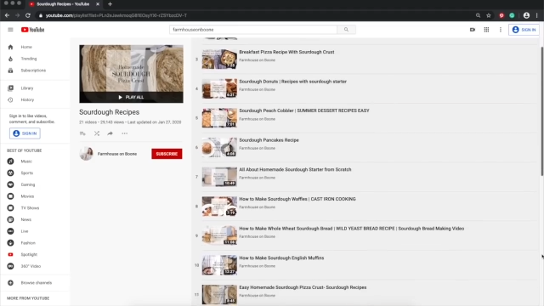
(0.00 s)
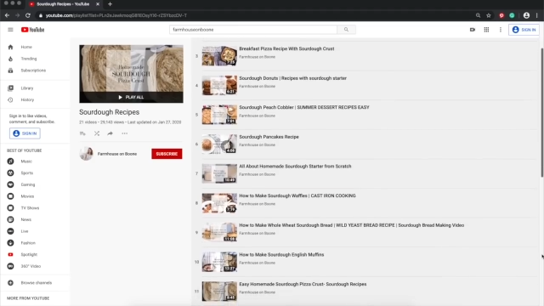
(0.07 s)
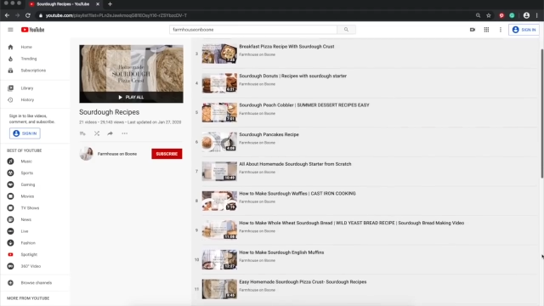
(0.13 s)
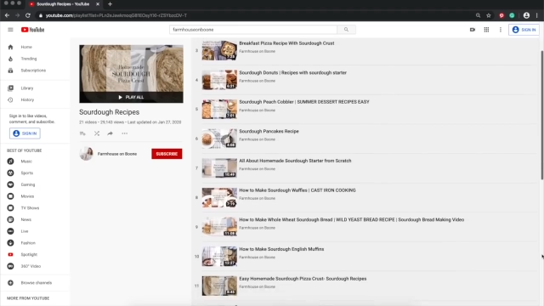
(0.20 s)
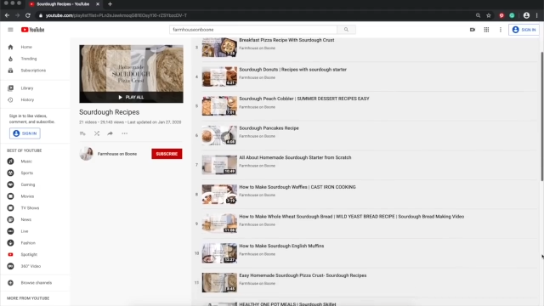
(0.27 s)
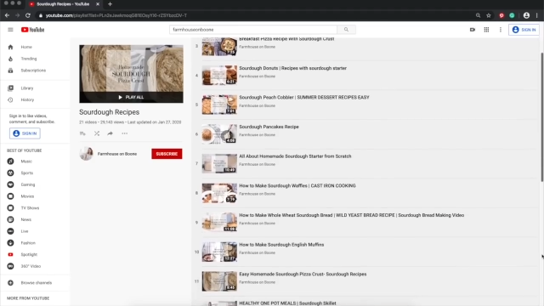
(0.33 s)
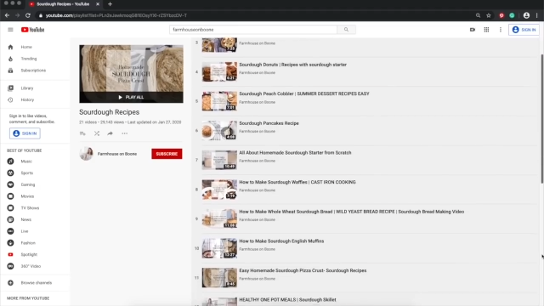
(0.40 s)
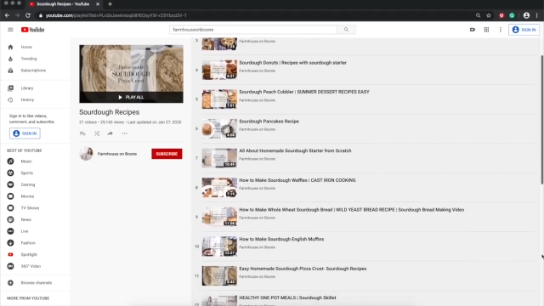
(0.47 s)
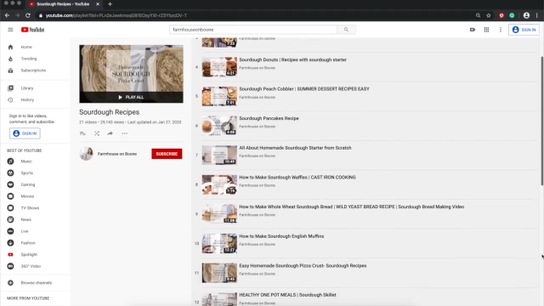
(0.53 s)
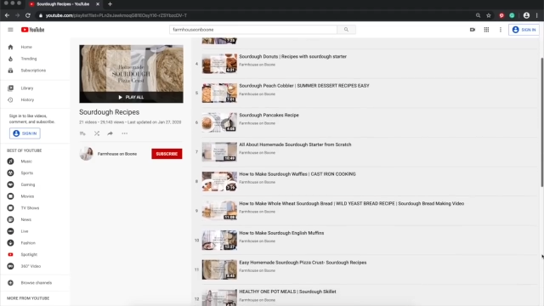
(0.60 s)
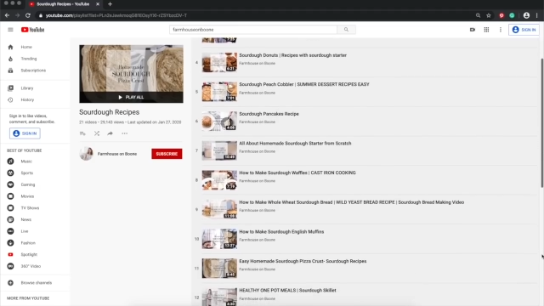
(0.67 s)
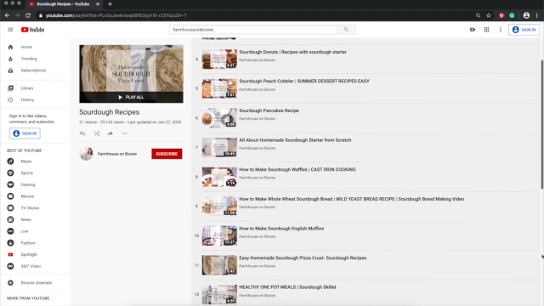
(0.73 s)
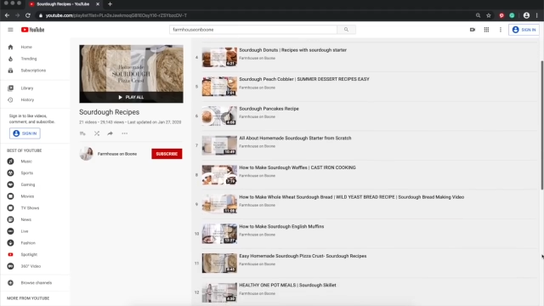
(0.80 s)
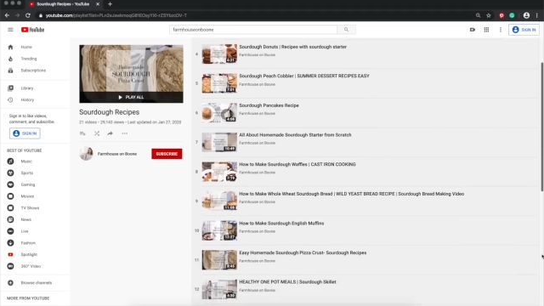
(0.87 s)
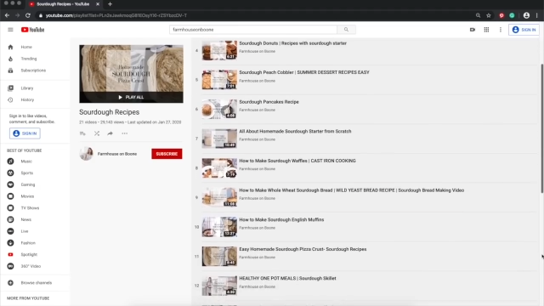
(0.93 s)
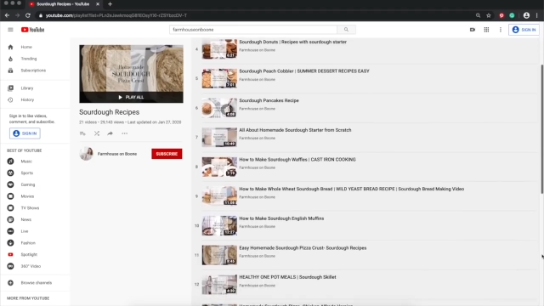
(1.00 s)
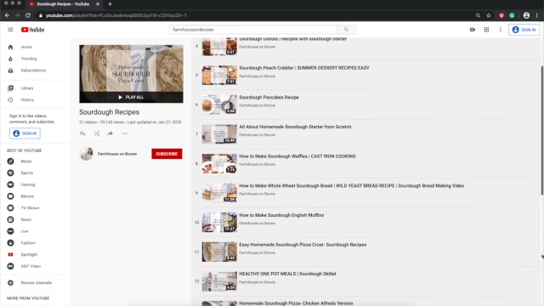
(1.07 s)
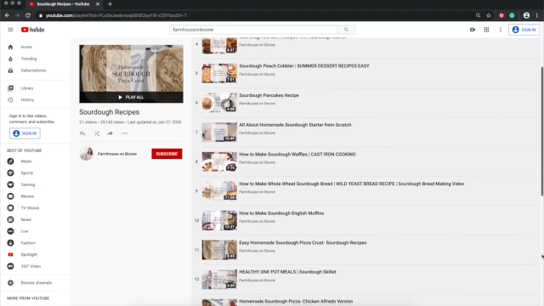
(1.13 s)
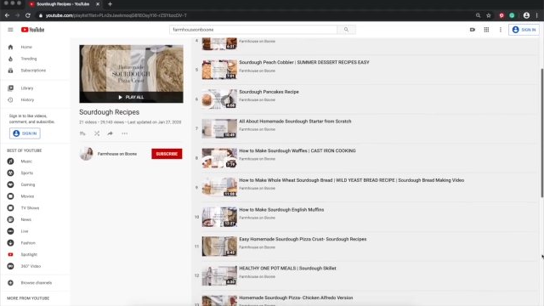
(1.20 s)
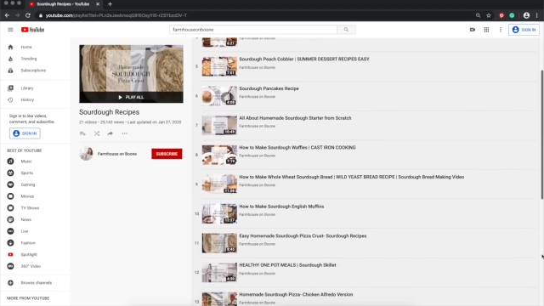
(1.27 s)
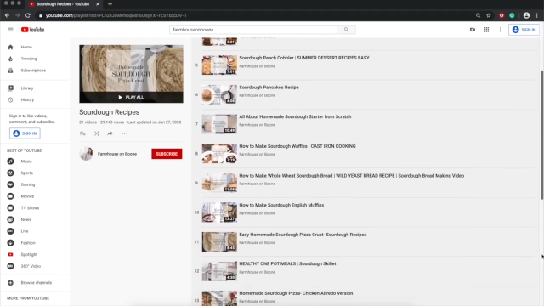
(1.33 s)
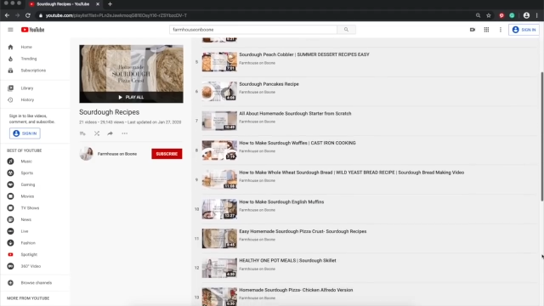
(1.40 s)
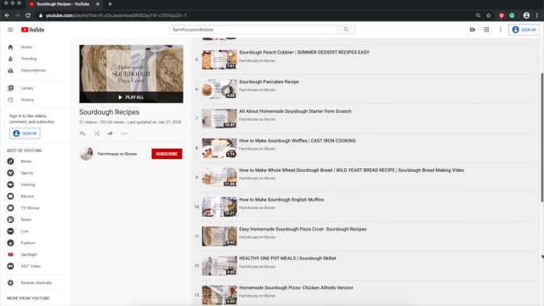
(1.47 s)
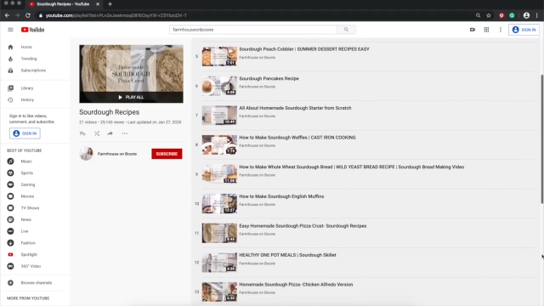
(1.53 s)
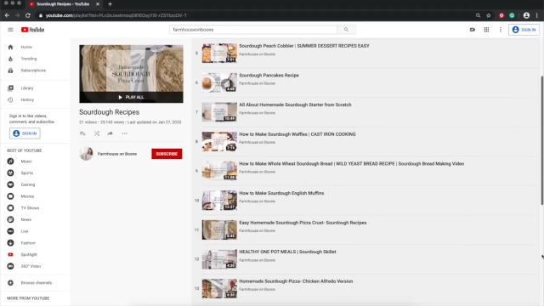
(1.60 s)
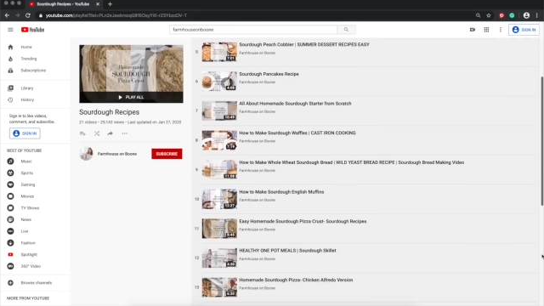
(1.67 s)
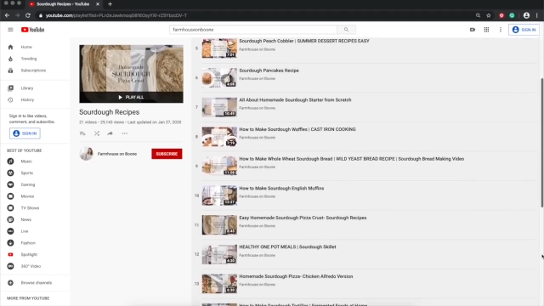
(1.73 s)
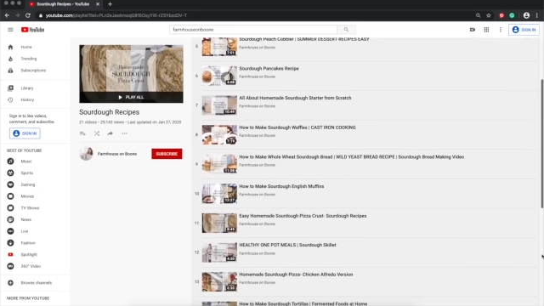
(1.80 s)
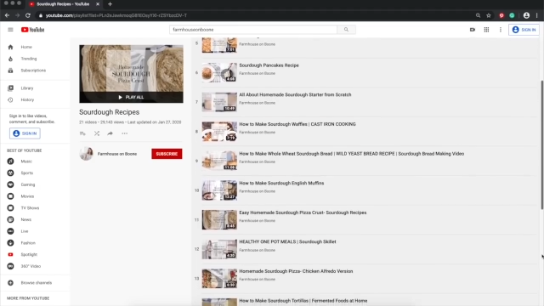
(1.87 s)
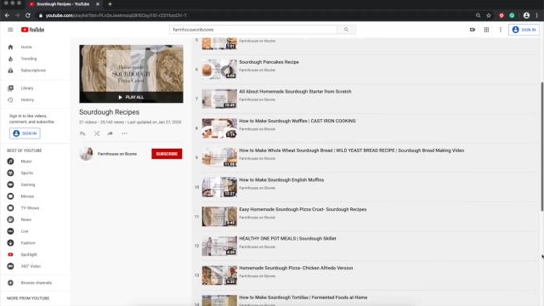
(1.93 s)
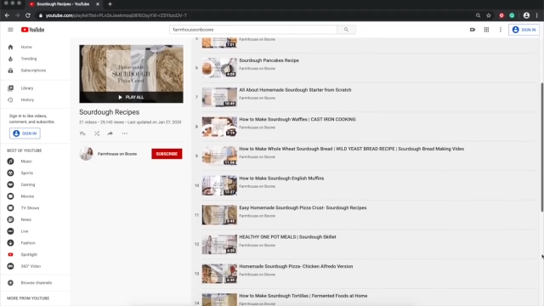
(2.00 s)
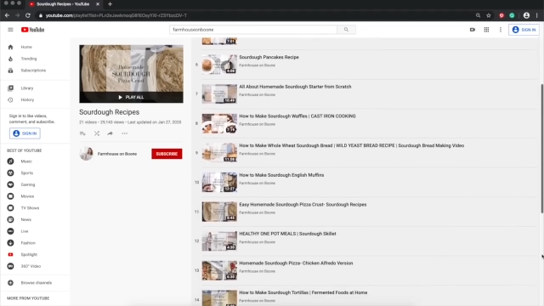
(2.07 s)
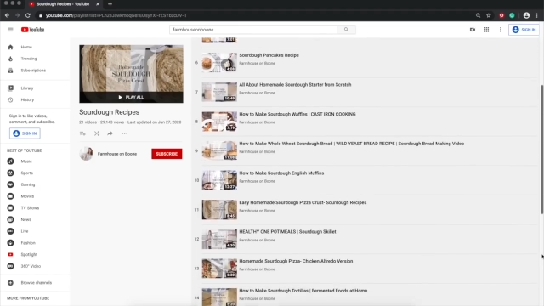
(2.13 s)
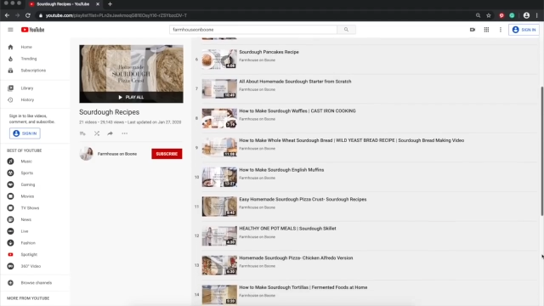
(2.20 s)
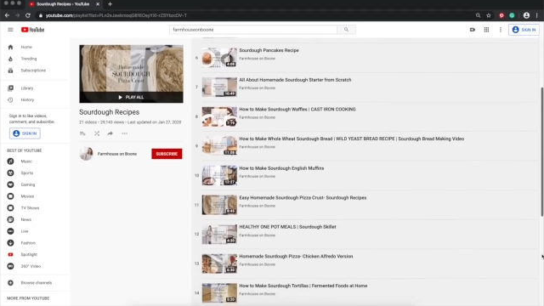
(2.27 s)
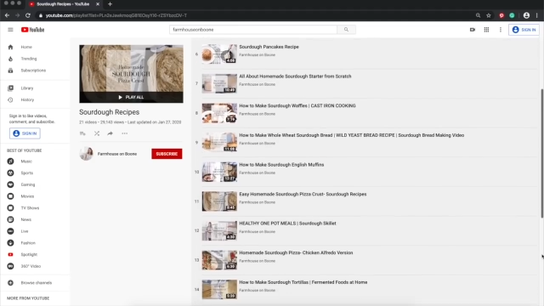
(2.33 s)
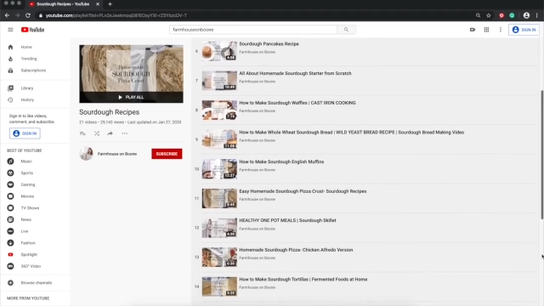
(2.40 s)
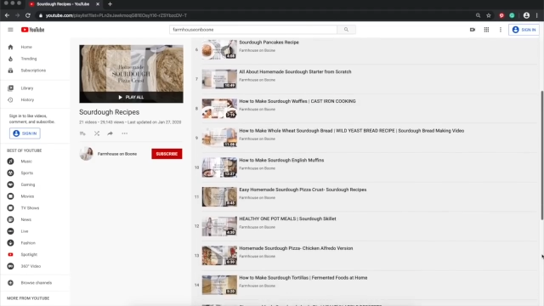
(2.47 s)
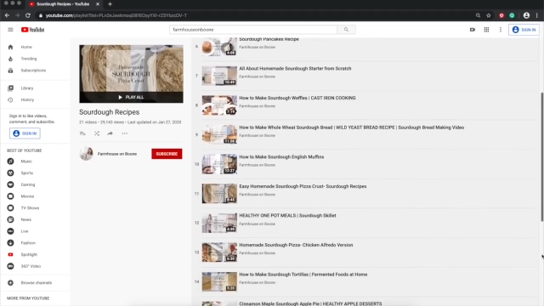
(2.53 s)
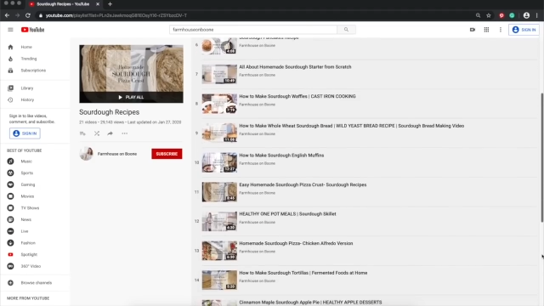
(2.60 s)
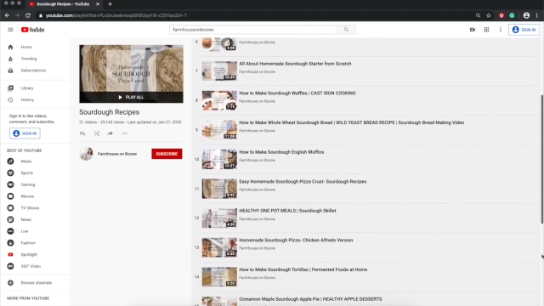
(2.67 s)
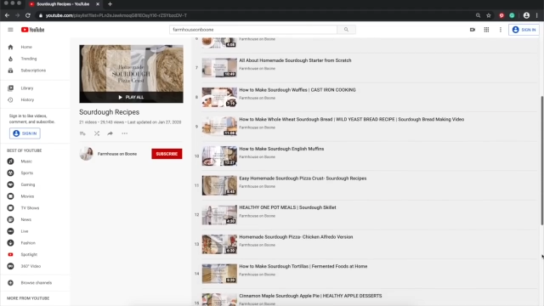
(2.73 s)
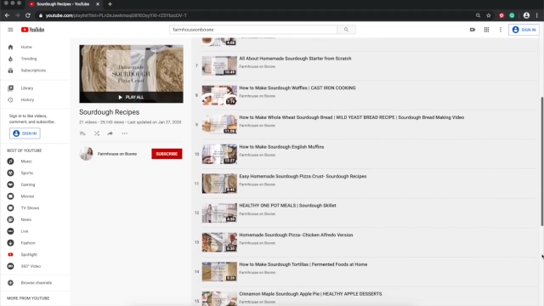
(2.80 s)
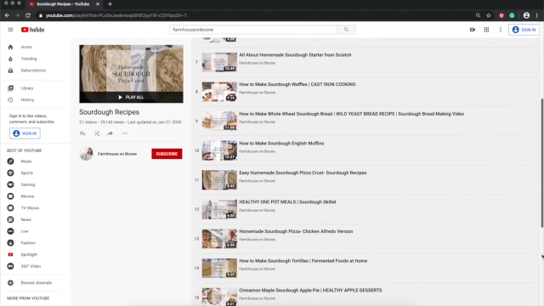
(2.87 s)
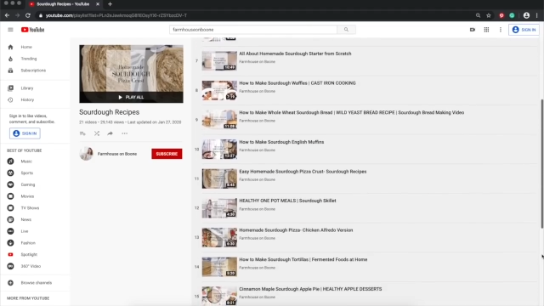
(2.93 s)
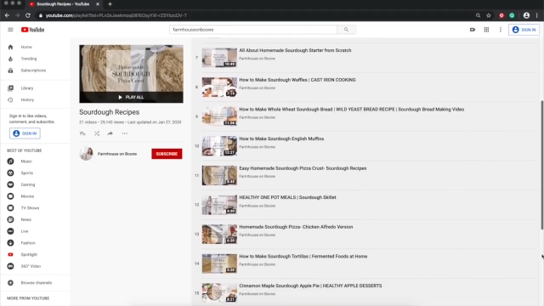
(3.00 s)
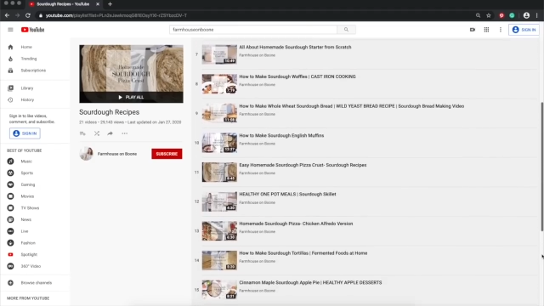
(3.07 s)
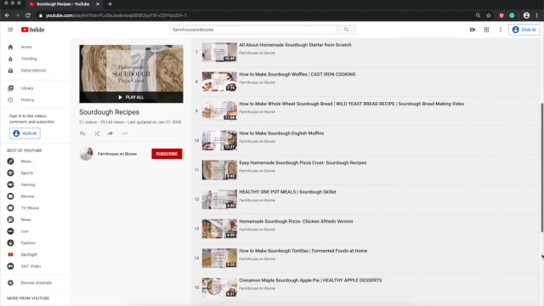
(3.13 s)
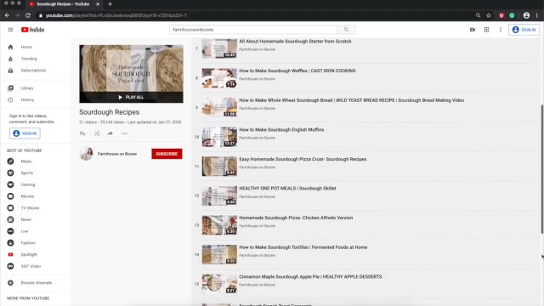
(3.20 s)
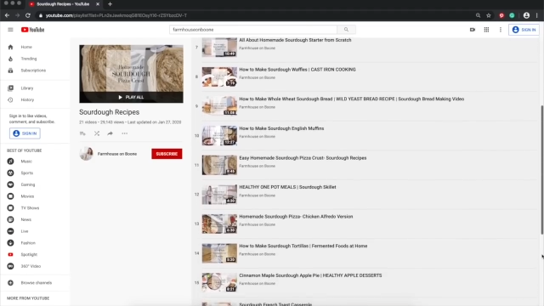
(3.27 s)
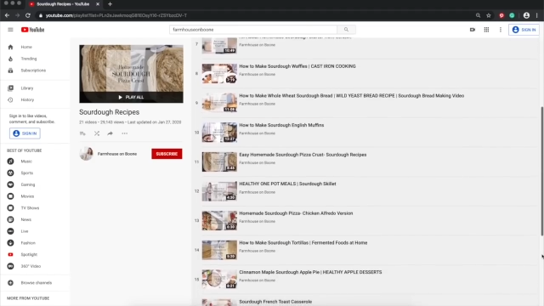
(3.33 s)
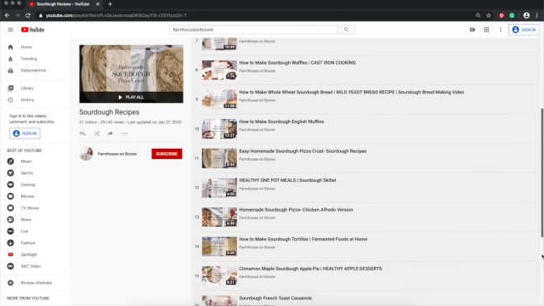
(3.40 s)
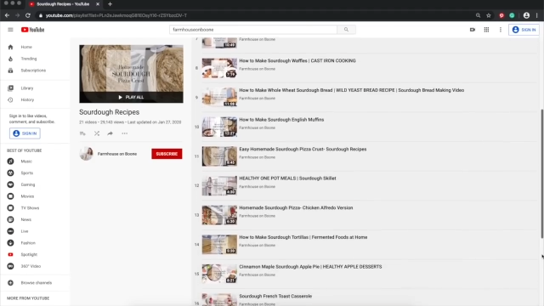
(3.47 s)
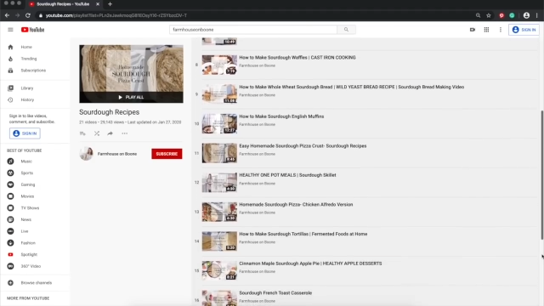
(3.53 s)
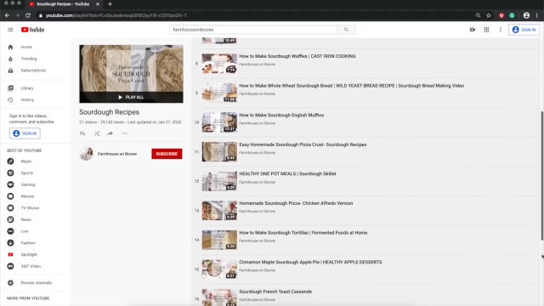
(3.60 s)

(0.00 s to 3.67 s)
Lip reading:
Nobody's mouth can be seen.